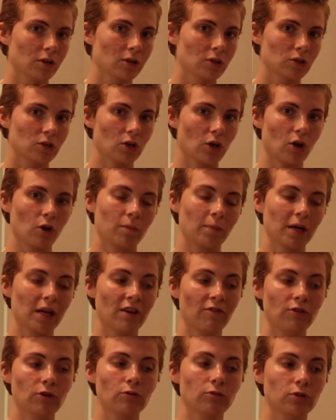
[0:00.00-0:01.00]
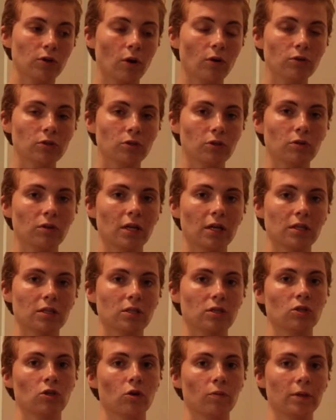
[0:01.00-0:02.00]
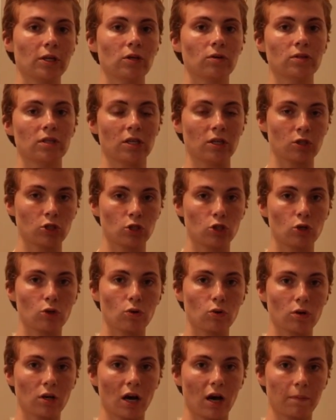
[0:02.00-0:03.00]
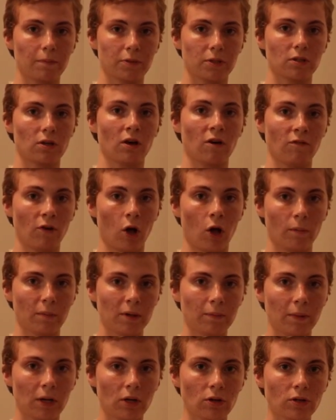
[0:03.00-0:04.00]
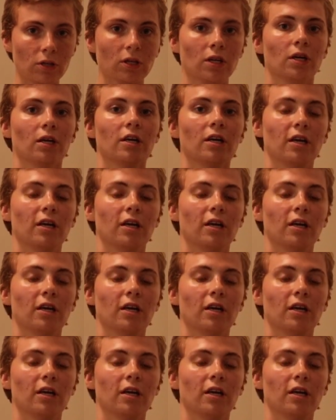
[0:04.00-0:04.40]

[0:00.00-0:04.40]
So, but if you don't do this, you'll be using 2 cups of almond milk.